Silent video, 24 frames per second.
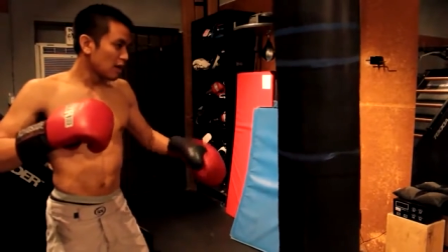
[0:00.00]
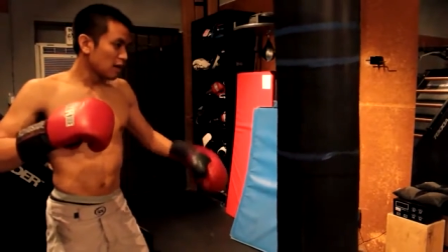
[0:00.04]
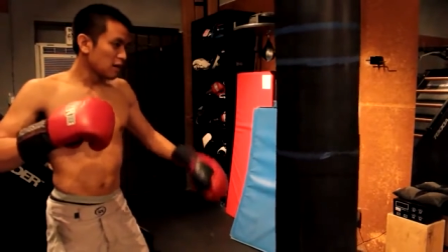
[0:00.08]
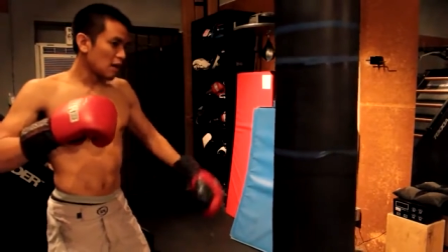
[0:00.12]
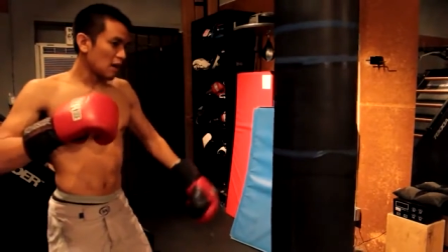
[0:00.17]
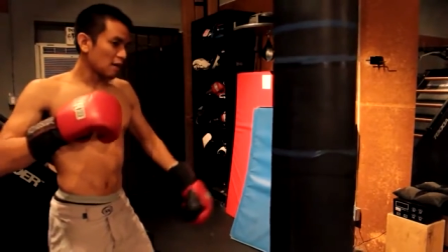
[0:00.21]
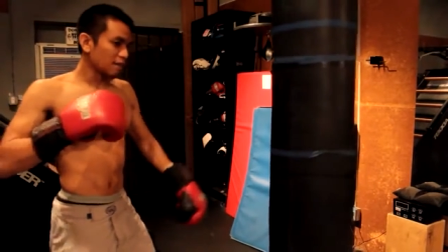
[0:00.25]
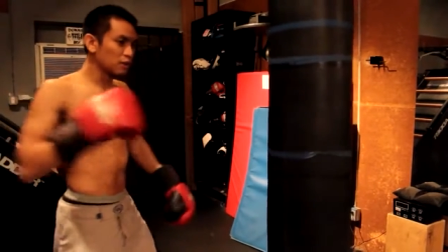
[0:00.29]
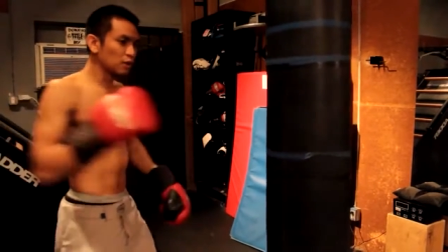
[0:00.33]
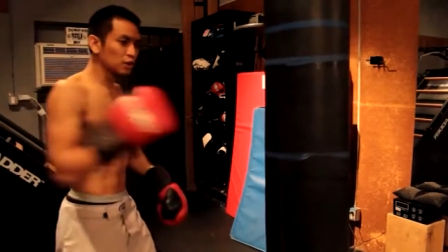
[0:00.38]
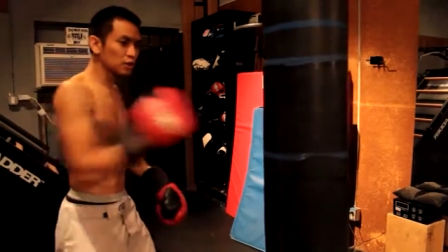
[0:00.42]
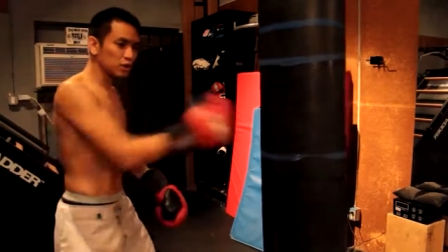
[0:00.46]

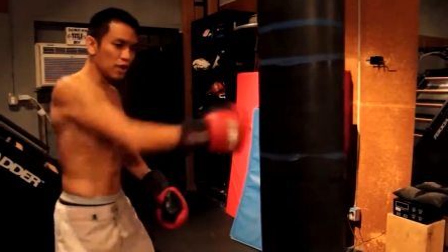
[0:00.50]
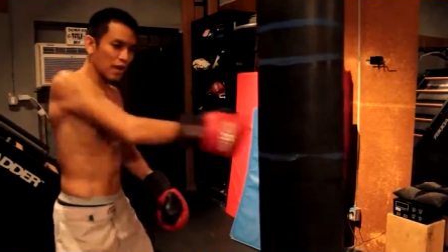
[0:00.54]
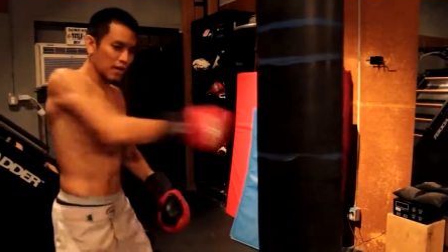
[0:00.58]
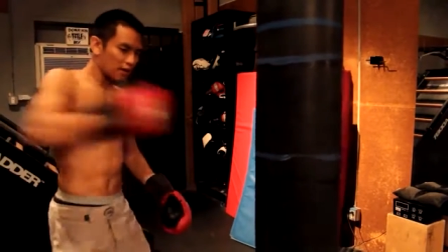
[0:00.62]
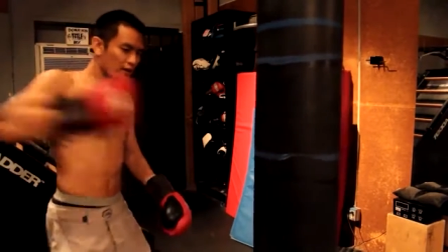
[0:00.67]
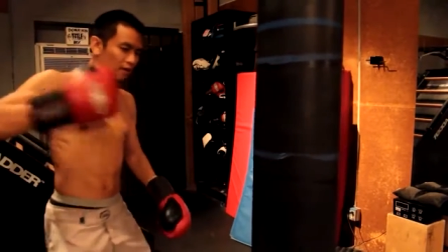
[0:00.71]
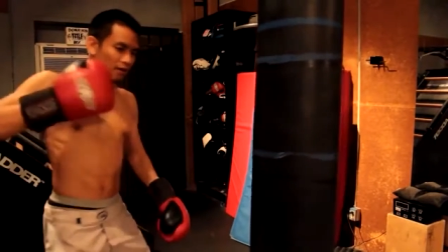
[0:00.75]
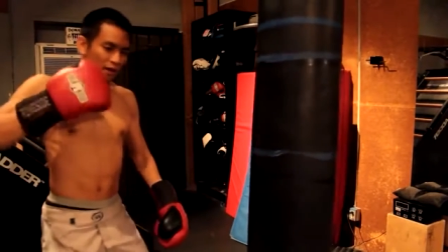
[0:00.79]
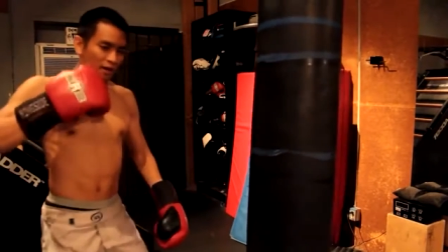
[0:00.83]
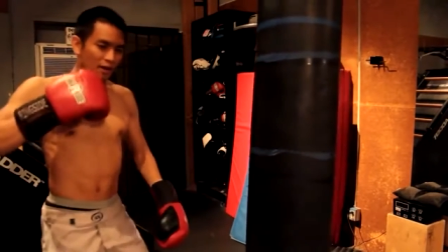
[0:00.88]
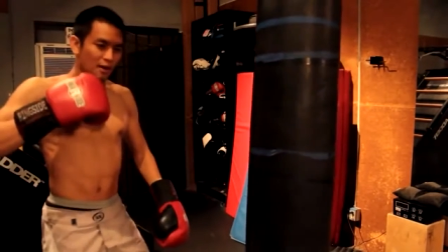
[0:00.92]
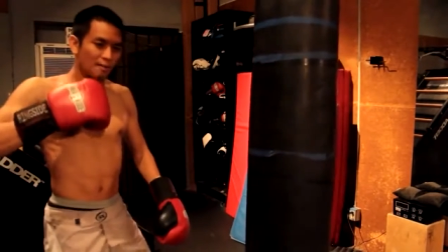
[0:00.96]
Now if you try
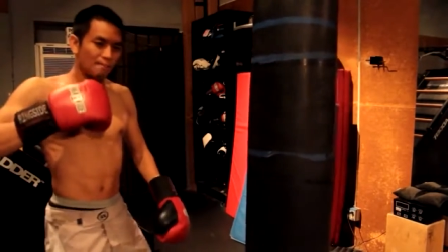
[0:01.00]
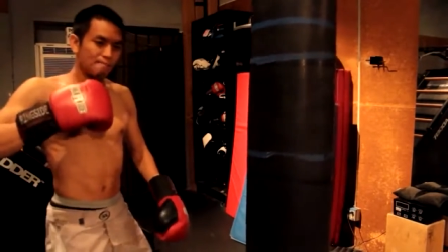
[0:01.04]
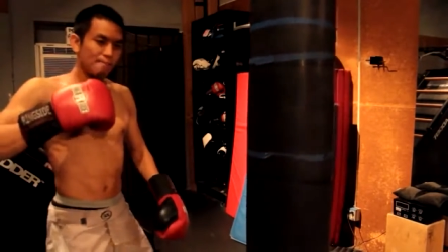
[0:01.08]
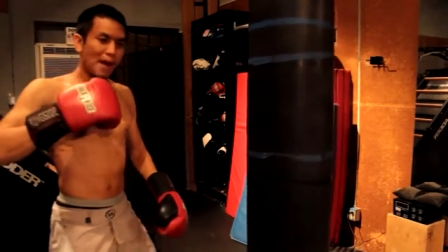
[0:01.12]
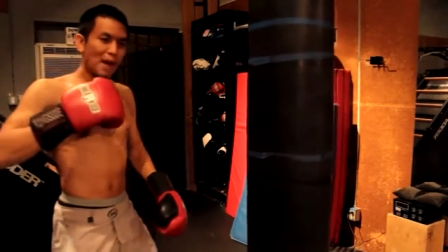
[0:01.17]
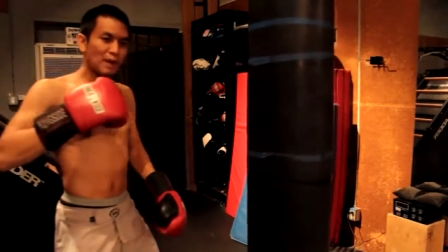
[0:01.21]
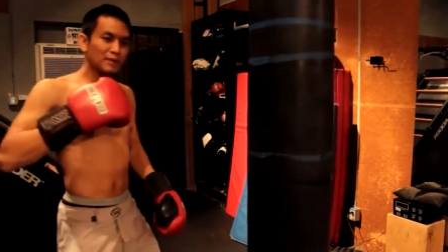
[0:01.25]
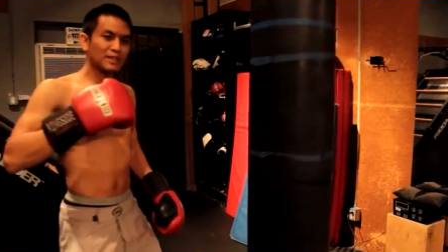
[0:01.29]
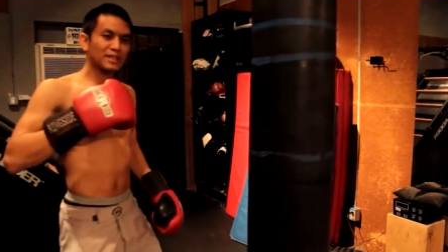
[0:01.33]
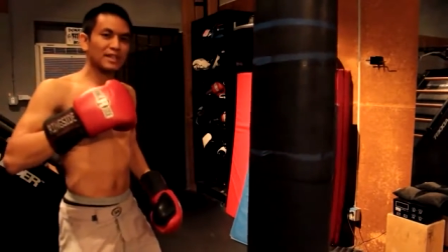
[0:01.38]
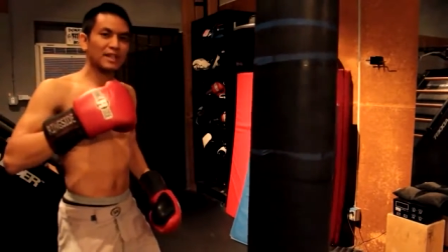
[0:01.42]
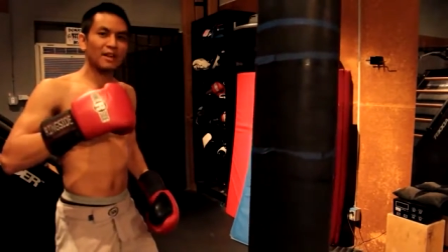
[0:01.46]
to
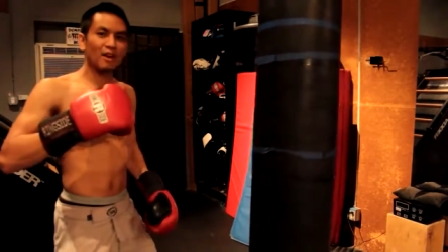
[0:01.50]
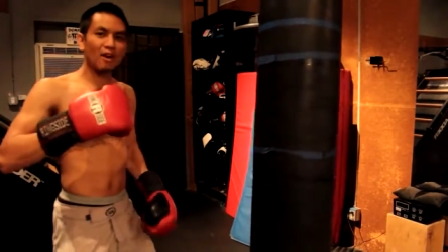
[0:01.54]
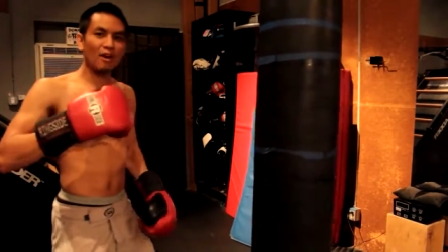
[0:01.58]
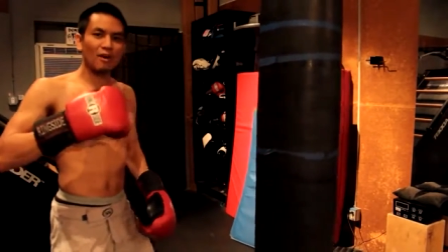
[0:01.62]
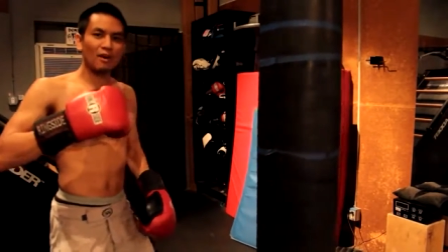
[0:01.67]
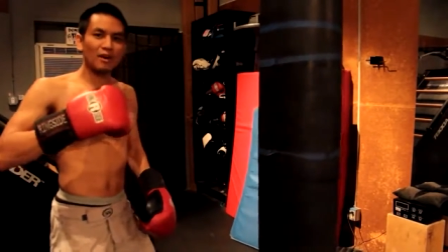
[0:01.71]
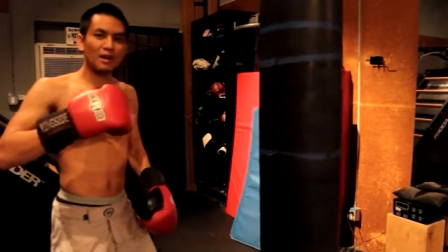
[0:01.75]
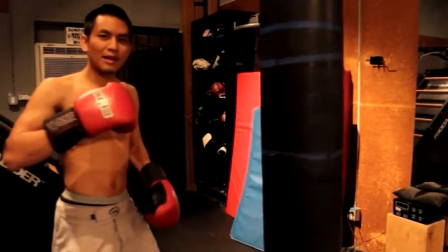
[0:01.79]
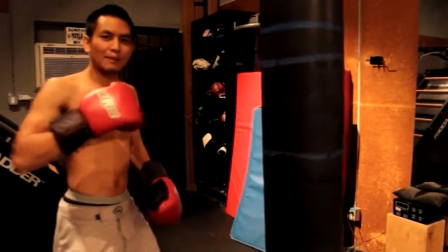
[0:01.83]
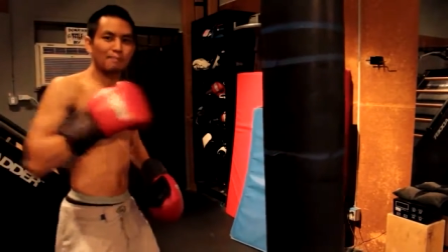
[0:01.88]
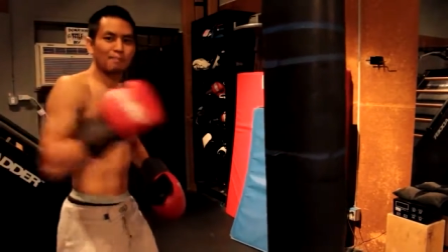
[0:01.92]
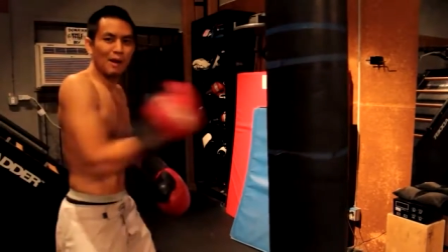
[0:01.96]
bounce it
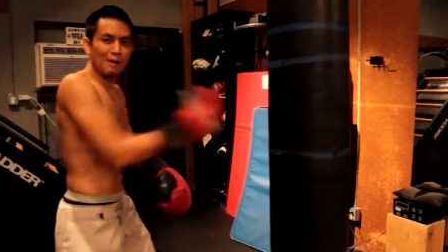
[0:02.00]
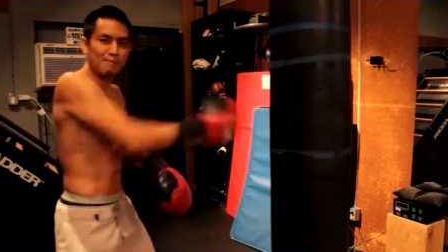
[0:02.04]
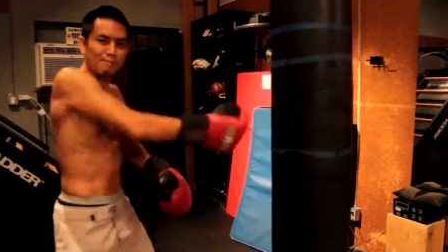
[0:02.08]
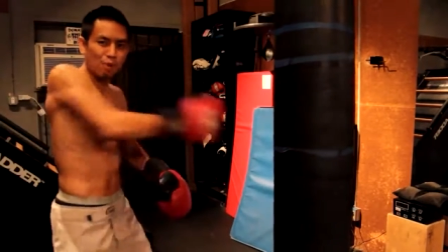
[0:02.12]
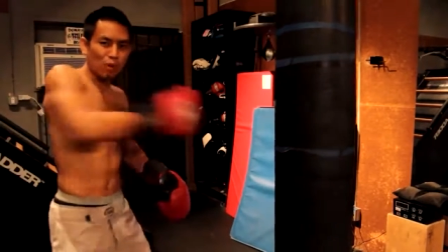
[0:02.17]
like by